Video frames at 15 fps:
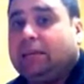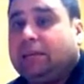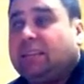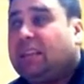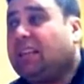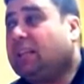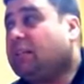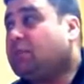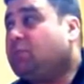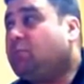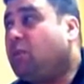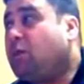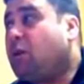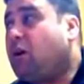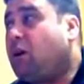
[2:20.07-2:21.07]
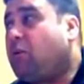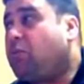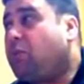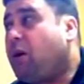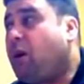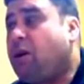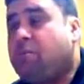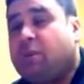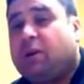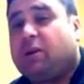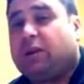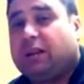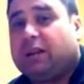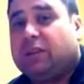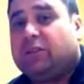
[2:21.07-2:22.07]
So that's what I'll
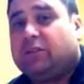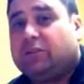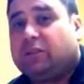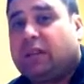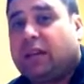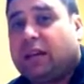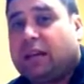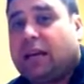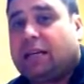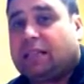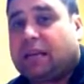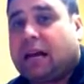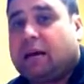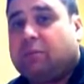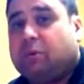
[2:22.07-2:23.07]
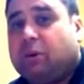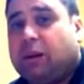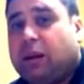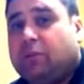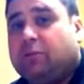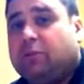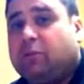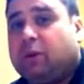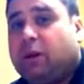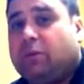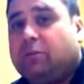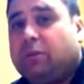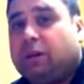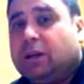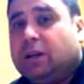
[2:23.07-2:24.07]
primarily use that glass carboy now for when
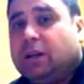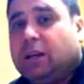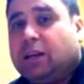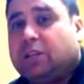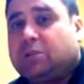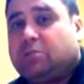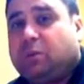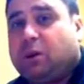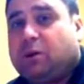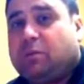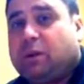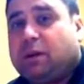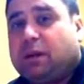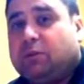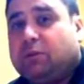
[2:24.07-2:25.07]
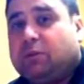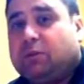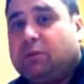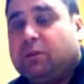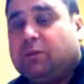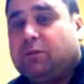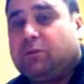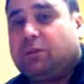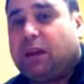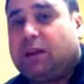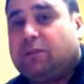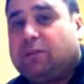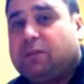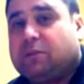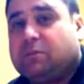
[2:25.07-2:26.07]
I'm experimenting with different
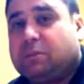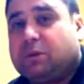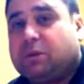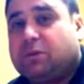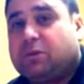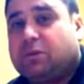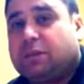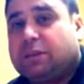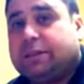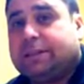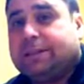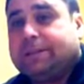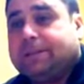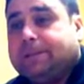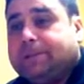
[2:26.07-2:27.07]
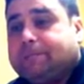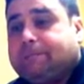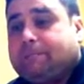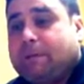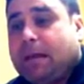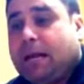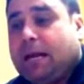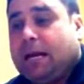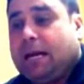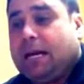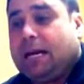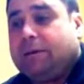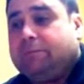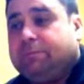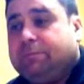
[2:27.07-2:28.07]
flavours and brews.
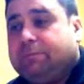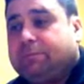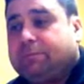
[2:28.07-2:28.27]
I